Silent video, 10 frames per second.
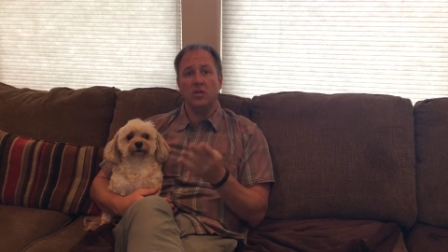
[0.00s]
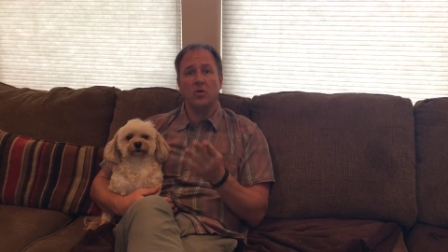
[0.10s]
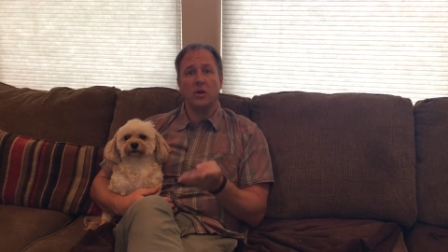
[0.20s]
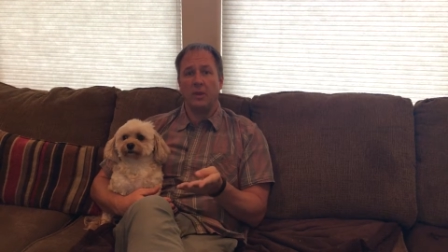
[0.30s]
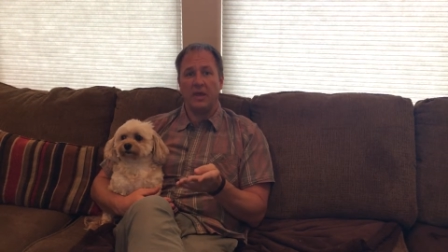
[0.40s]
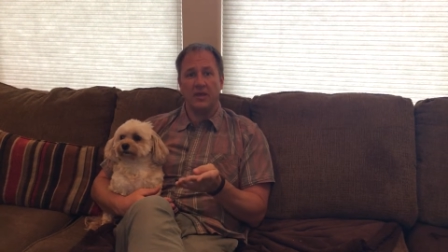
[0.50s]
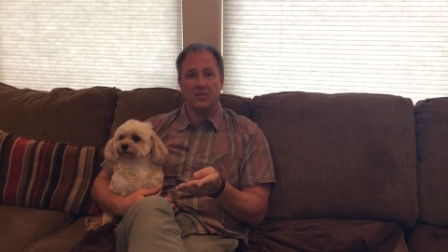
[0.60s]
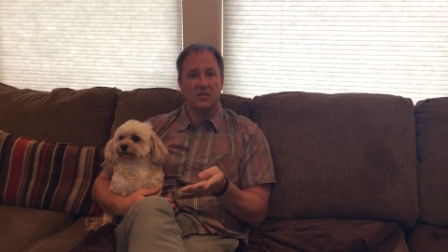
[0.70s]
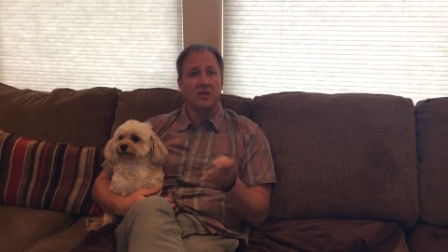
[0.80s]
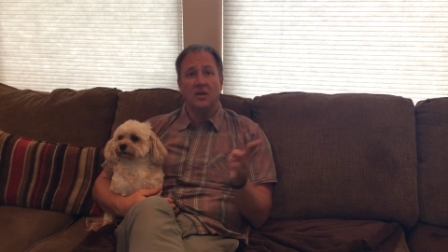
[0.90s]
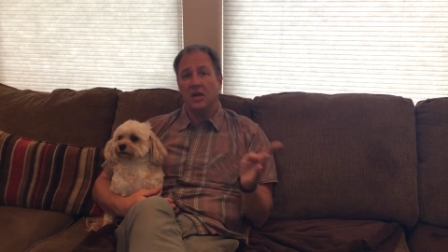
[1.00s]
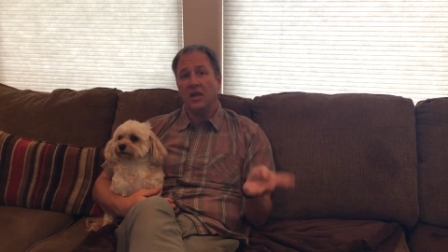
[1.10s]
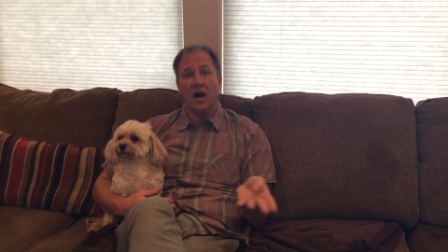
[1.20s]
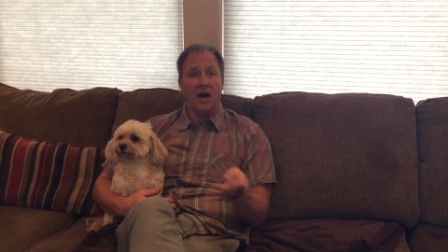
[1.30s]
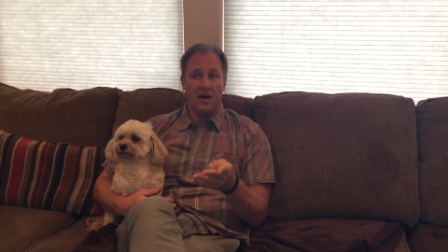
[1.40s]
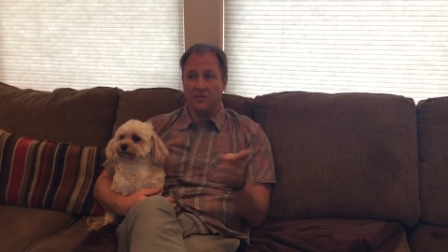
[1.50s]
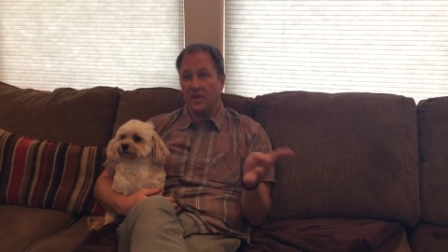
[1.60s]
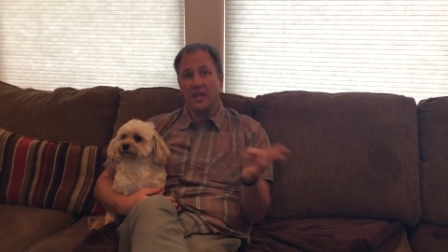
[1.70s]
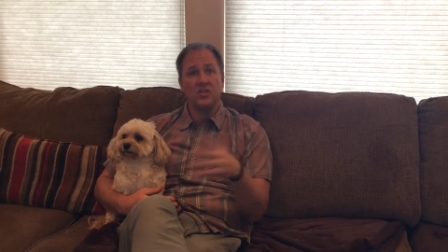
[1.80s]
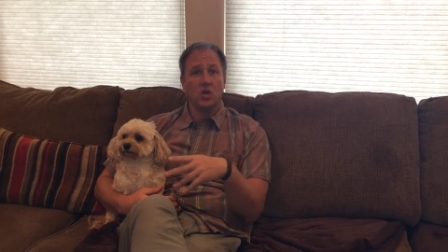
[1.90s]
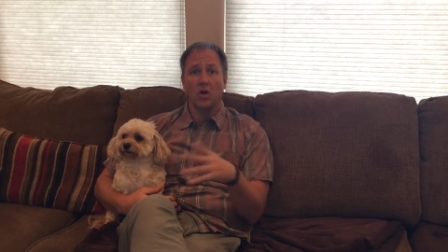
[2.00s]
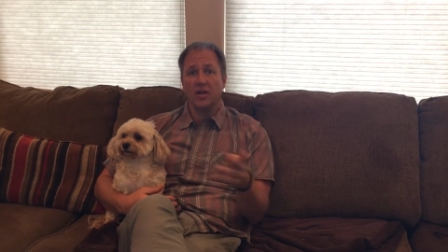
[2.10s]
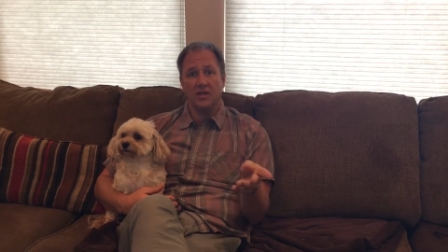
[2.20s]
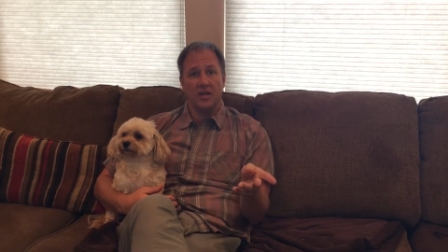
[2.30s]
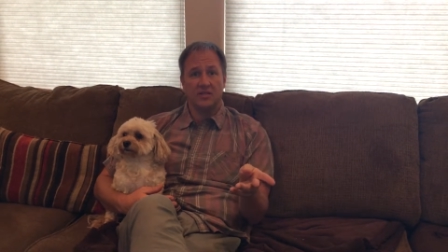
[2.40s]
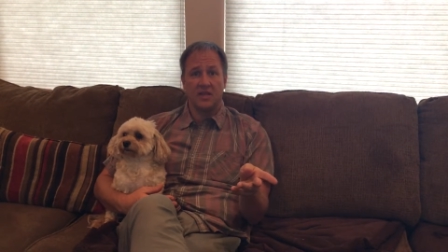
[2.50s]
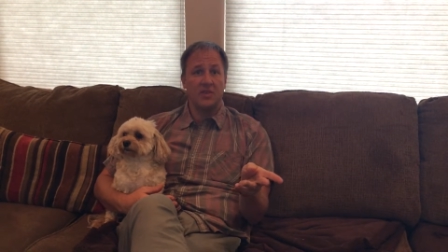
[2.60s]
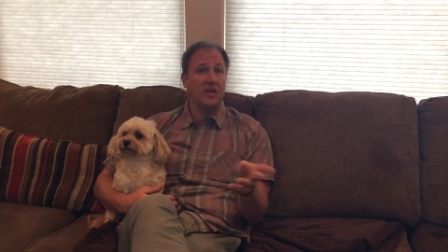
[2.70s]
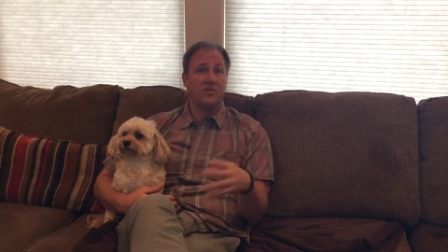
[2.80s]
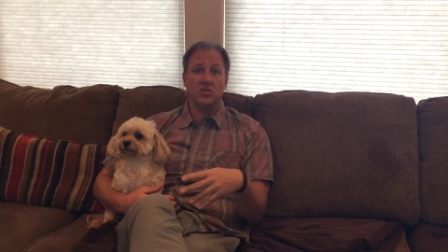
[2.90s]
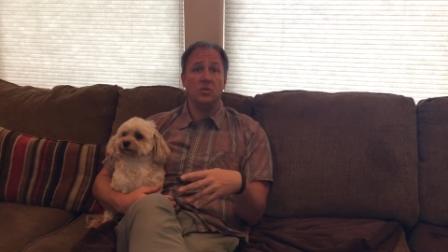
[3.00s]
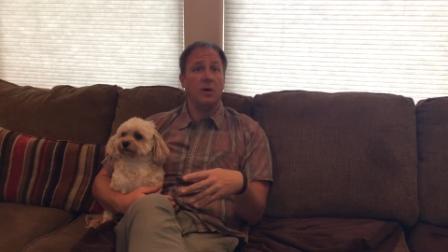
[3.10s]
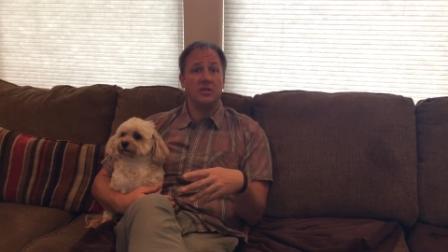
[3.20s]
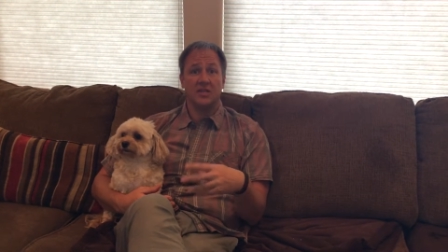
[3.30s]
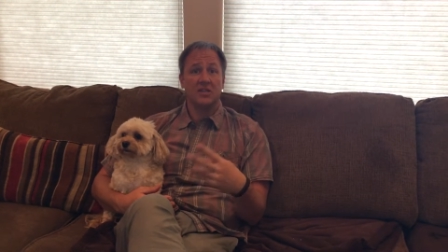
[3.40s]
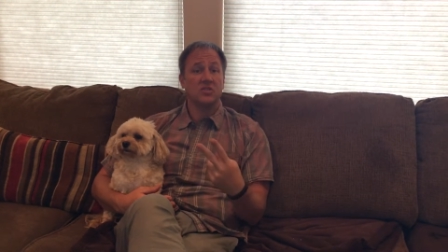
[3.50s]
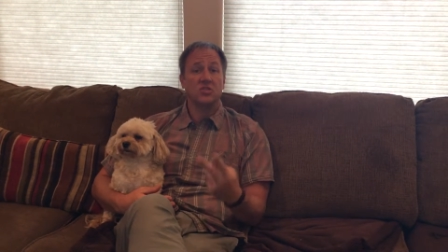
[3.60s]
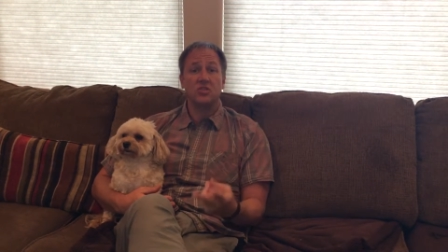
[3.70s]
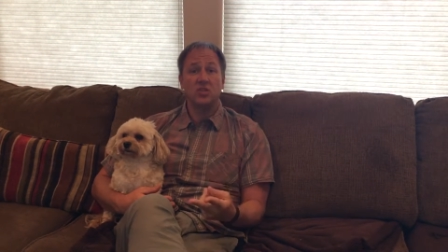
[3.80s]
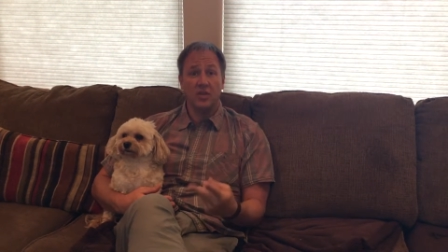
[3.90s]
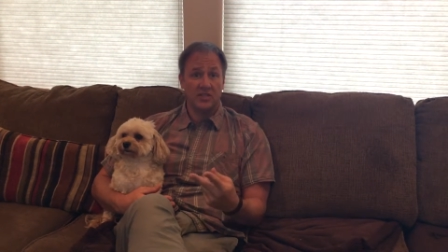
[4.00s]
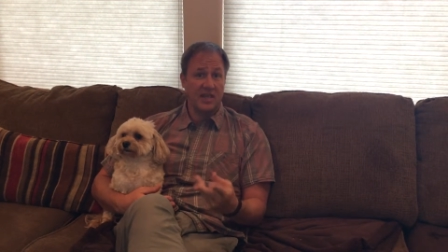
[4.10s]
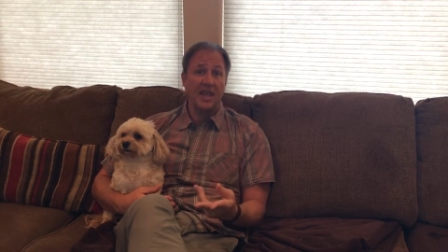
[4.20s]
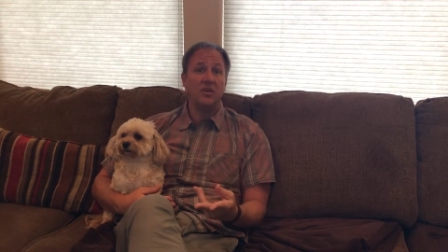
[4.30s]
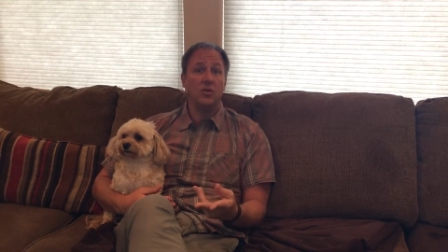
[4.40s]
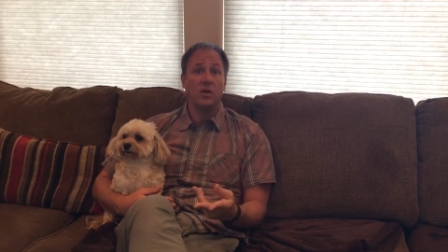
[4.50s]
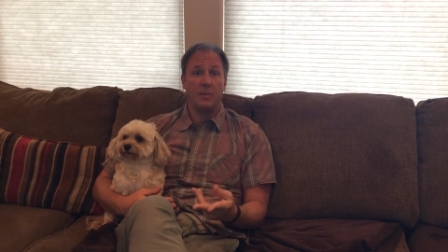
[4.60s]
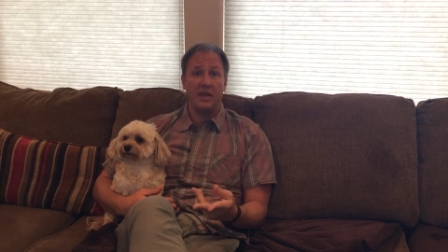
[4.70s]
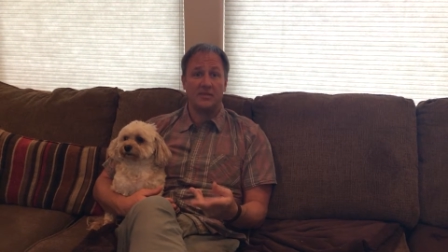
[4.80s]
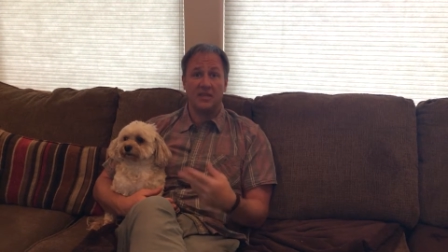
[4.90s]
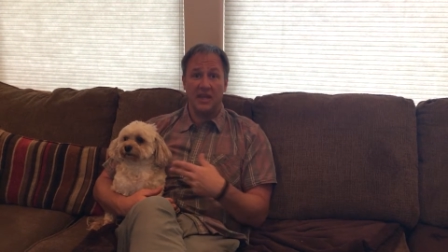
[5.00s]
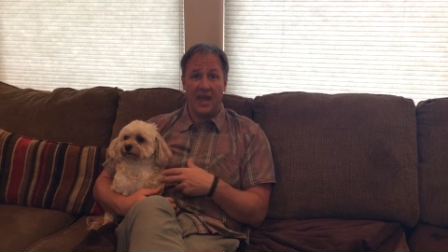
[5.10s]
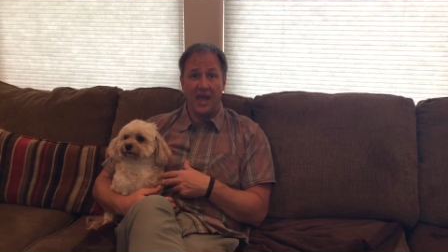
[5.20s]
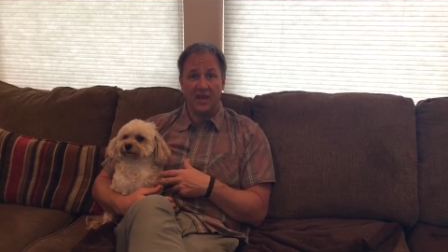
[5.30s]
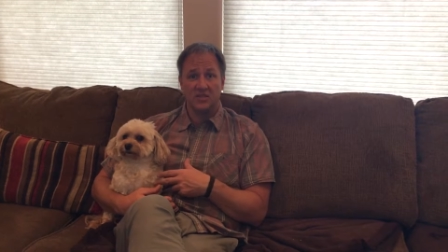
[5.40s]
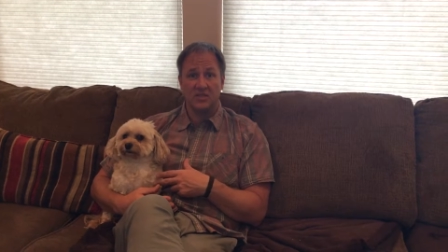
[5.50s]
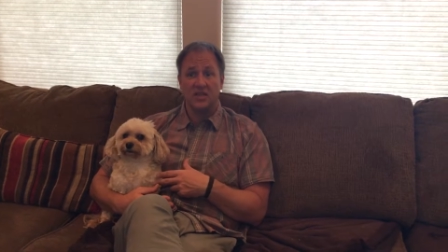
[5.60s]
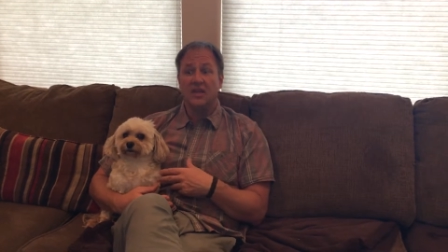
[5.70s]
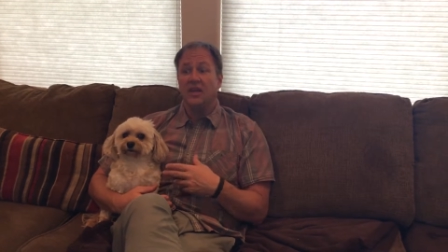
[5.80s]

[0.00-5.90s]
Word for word: new commands uh, that each guardian does at the end of the two months, that's, two, that's eight new commands that he has.